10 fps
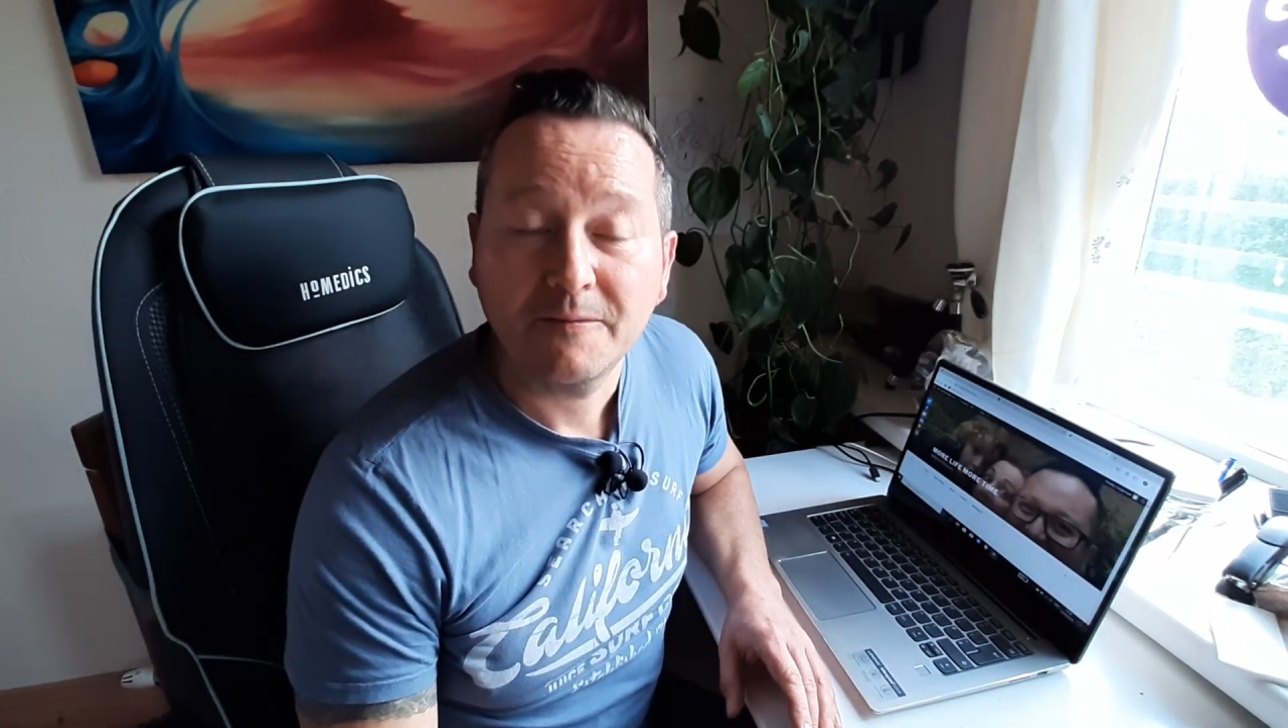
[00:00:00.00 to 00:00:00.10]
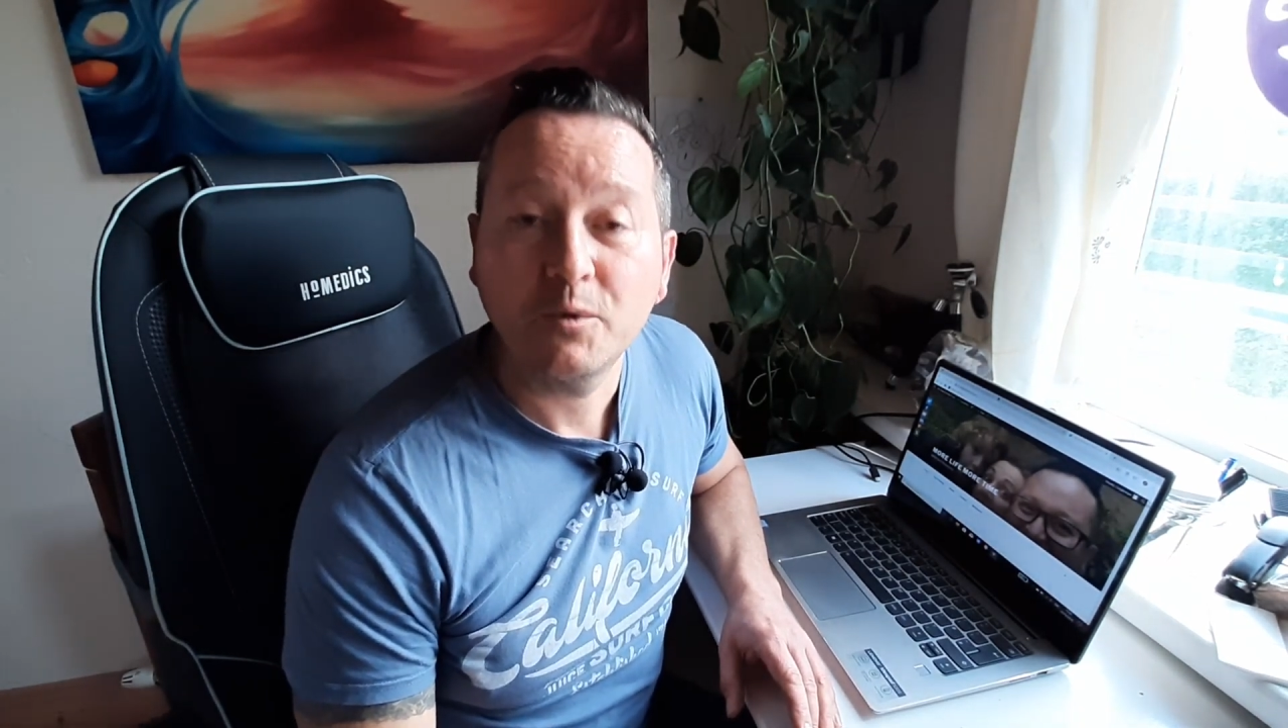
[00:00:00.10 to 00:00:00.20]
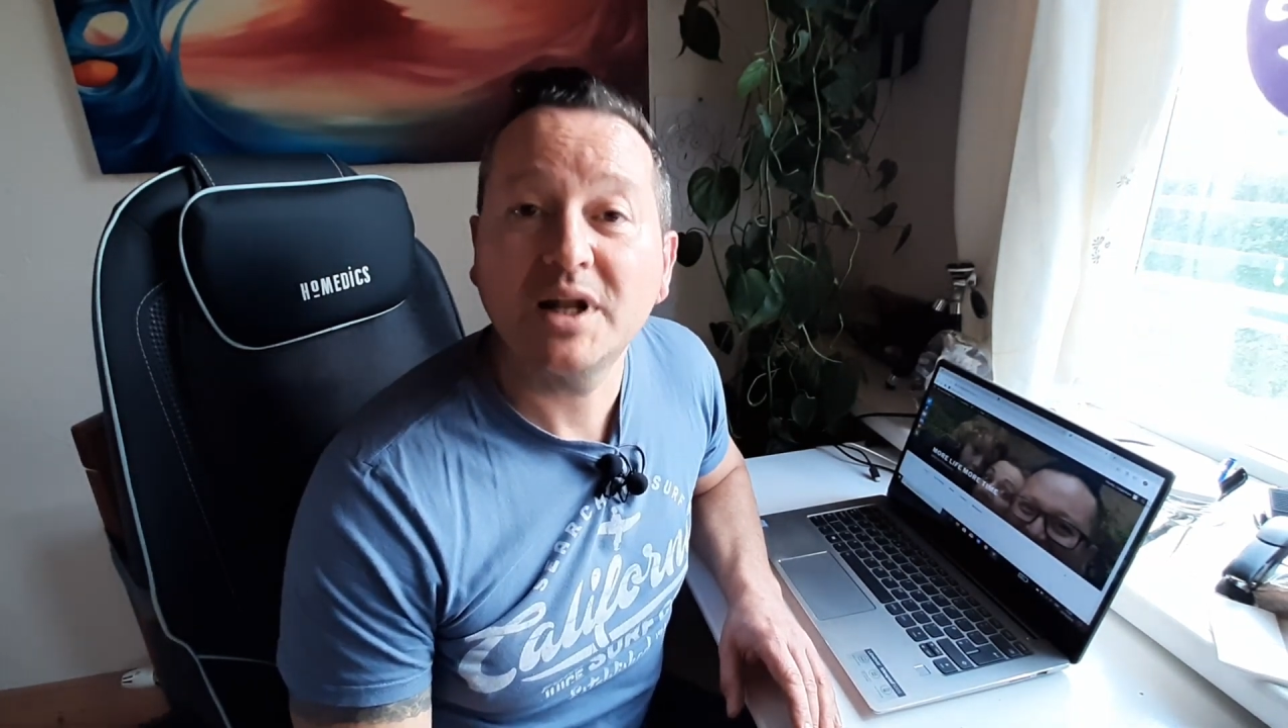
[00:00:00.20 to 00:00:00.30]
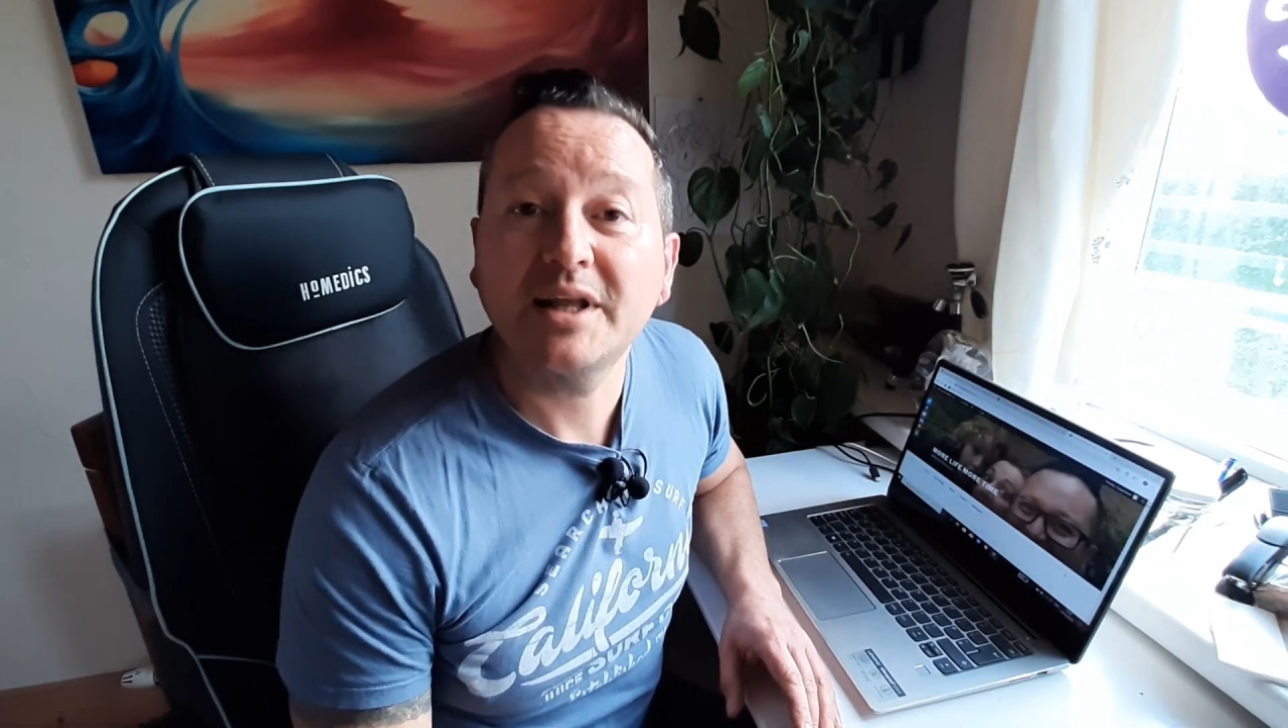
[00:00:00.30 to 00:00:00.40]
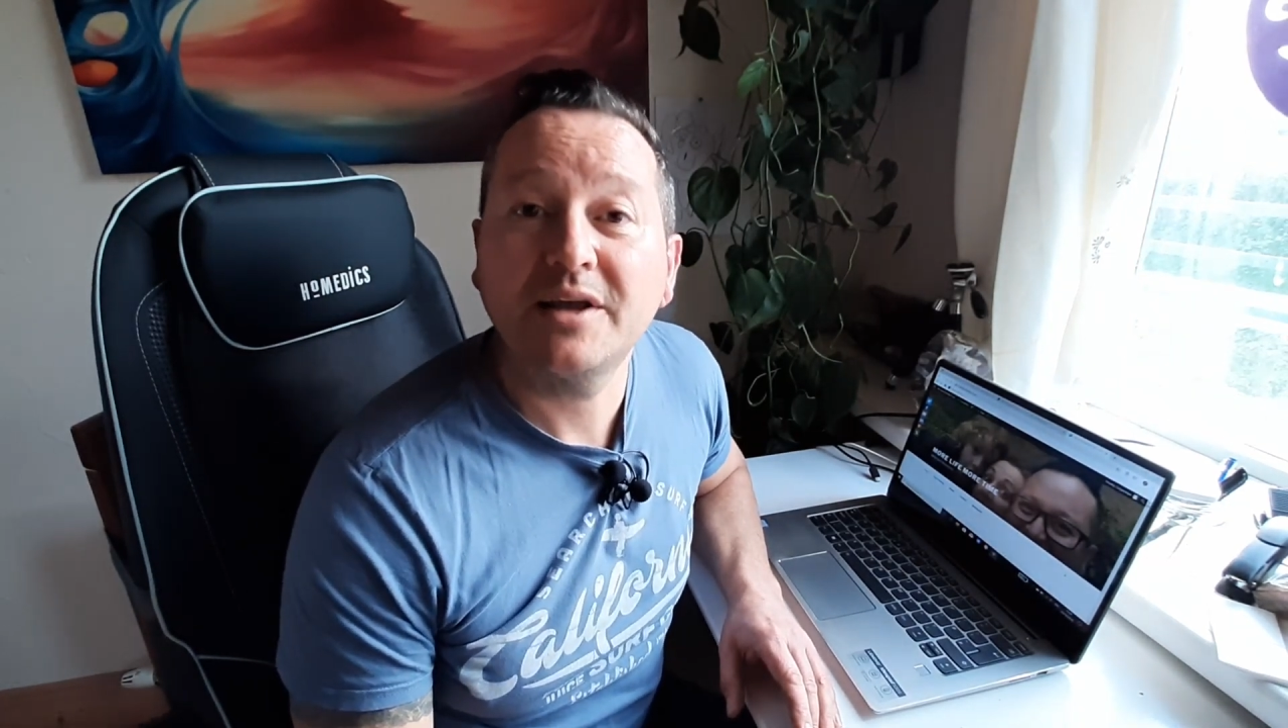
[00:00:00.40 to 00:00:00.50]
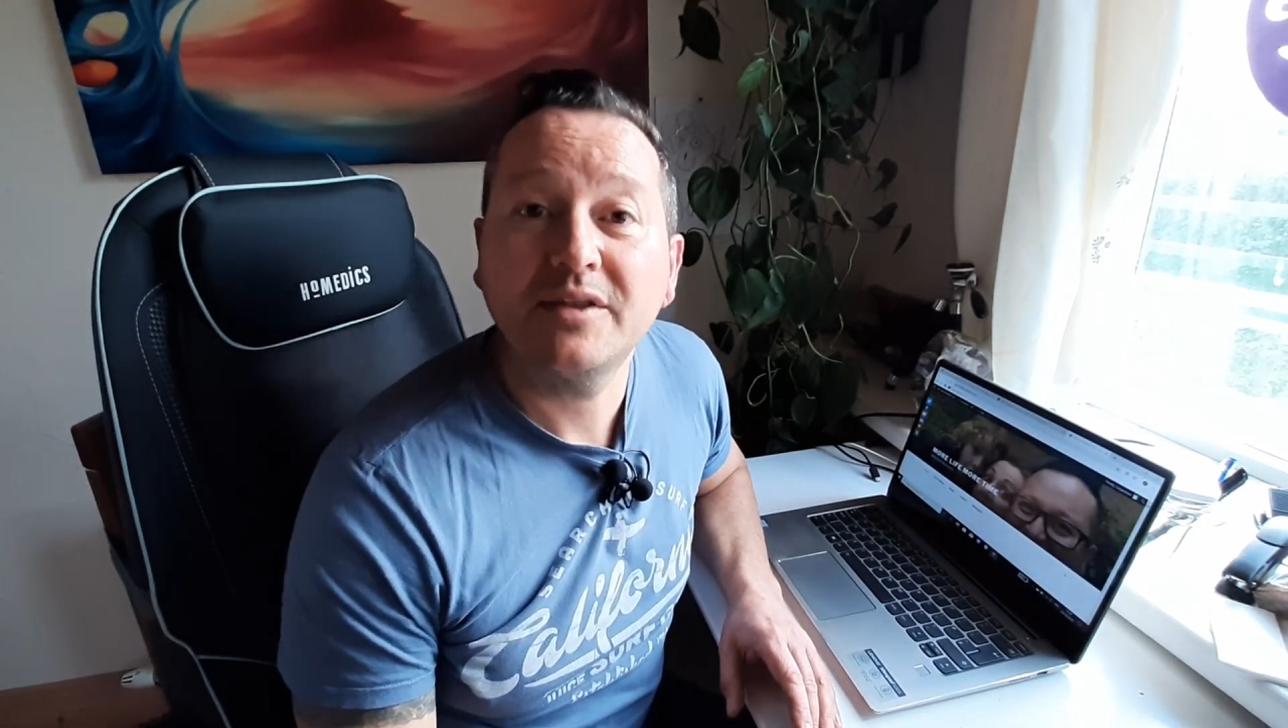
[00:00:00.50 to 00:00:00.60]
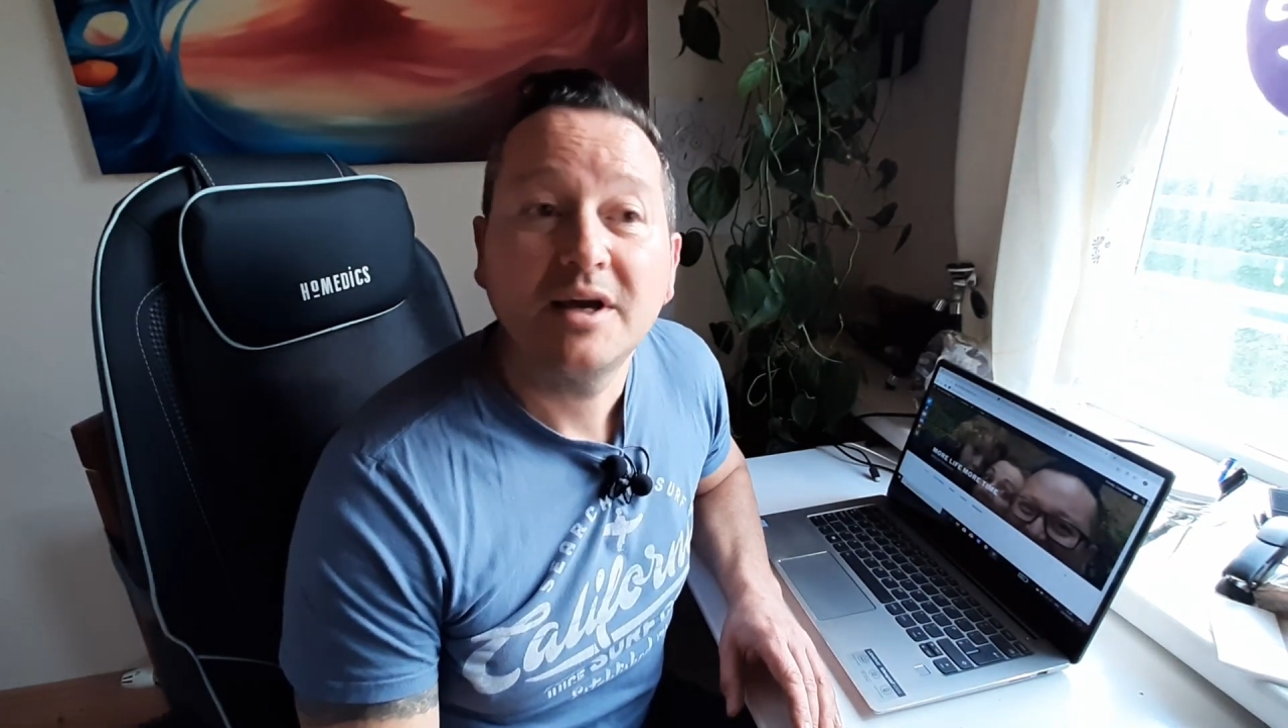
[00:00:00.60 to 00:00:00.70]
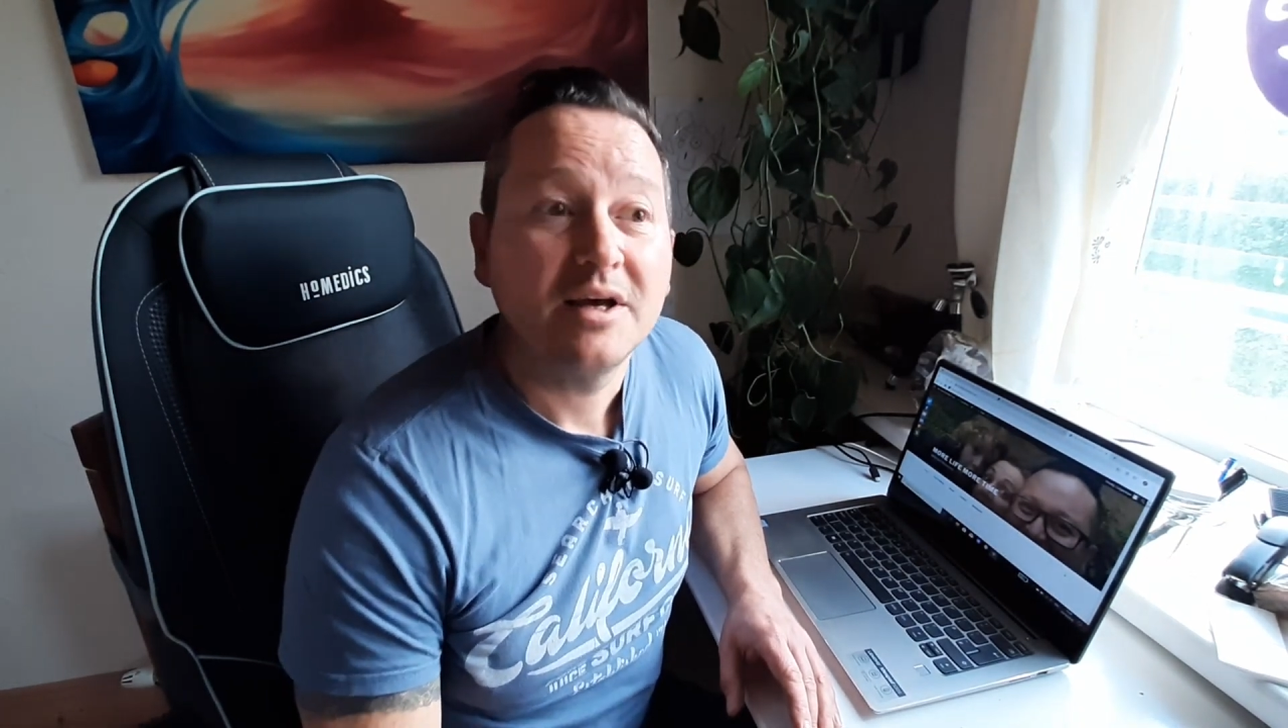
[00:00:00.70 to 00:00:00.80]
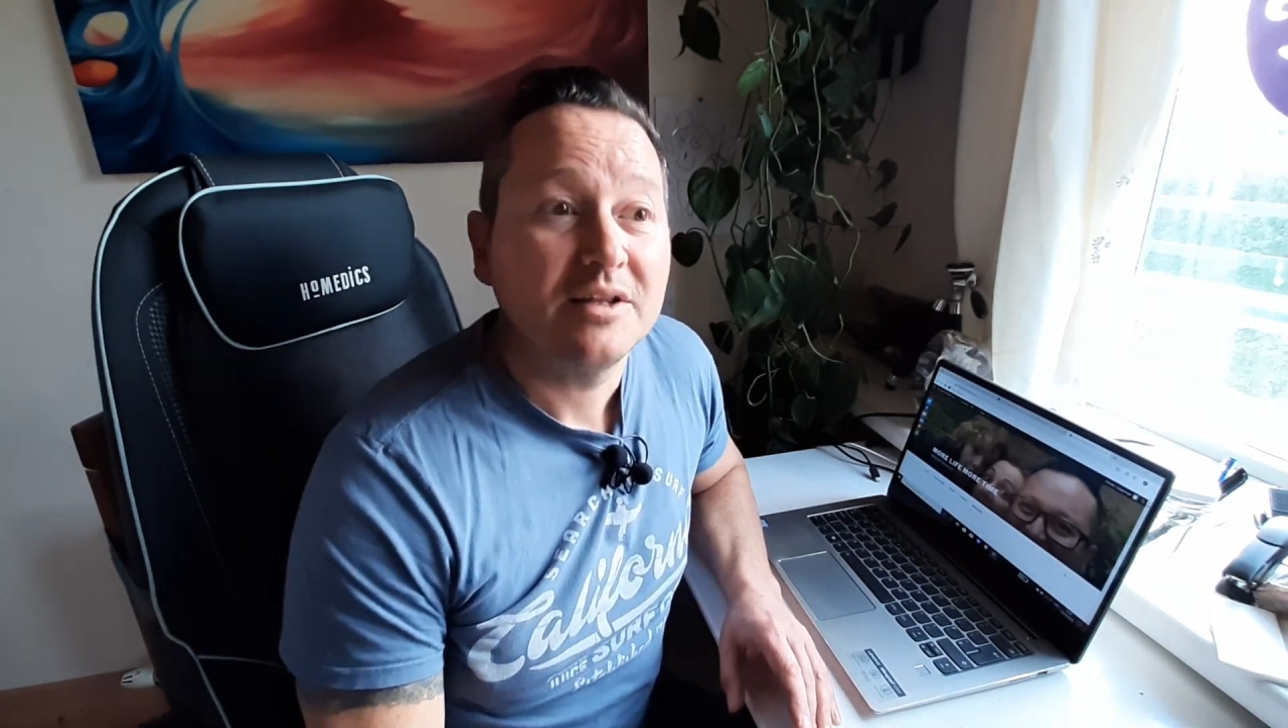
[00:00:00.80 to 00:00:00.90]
well then,